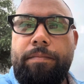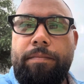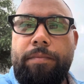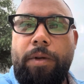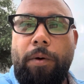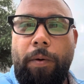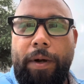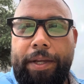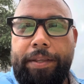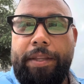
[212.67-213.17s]

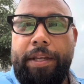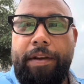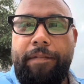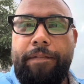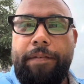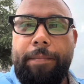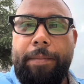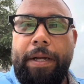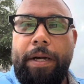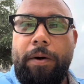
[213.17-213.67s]
the right thing
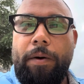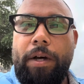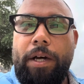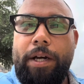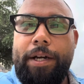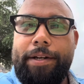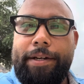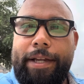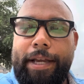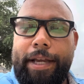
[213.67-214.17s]
from now
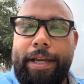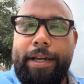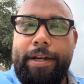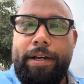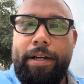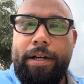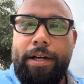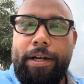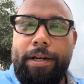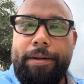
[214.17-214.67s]
on
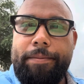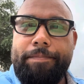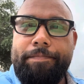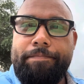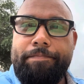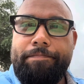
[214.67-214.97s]
and um,